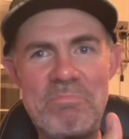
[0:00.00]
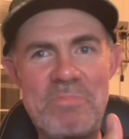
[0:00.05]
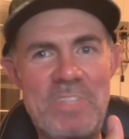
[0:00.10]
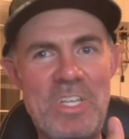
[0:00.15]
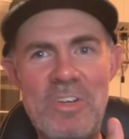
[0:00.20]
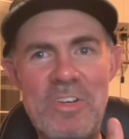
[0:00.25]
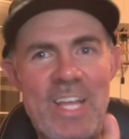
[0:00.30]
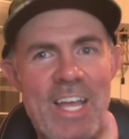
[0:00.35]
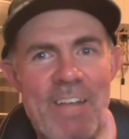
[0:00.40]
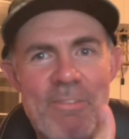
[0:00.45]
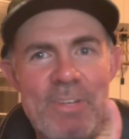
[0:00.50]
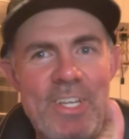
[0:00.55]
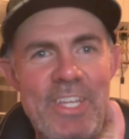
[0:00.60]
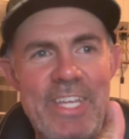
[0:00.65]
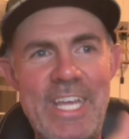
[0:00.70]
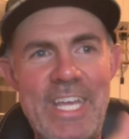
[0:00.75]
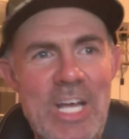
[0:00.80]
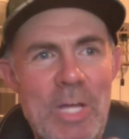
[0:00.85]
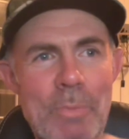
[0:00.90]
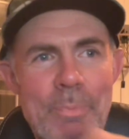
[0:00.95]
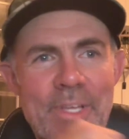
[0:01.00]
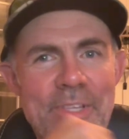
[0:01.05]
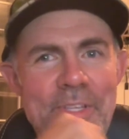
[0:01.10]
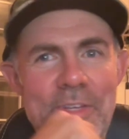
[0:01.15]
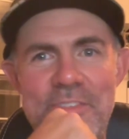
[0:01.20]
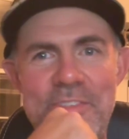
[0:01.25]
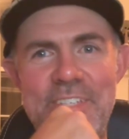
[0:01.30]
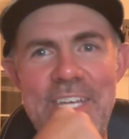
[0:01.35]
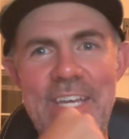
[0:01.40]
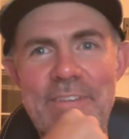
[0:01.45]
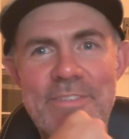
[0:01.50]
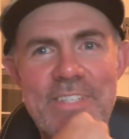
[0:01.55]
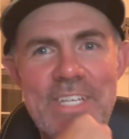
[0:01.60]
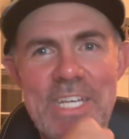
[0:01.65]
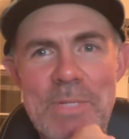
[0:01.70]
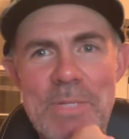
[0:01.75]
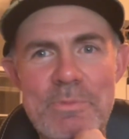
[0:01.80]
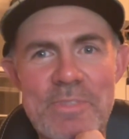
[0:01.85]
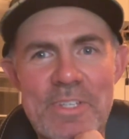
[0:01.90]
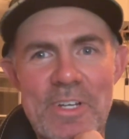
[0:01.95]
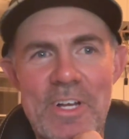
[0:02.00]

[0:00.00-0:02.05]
they're not really helping those dev teams